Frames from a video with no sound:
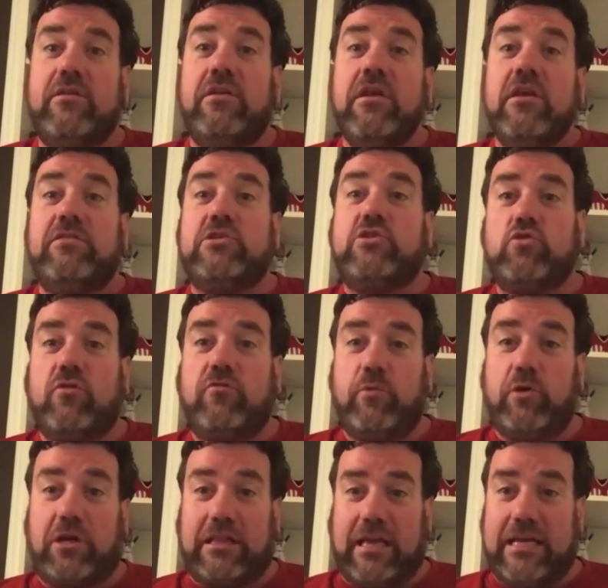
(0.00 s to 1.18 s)
This
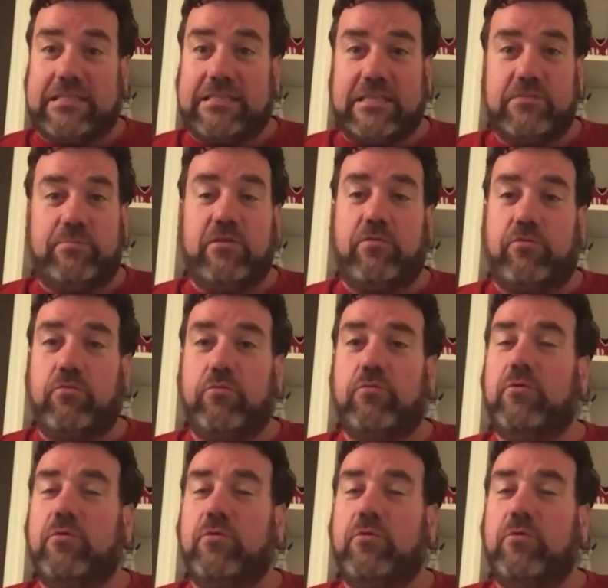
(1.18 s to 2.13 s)
sophomore class has been through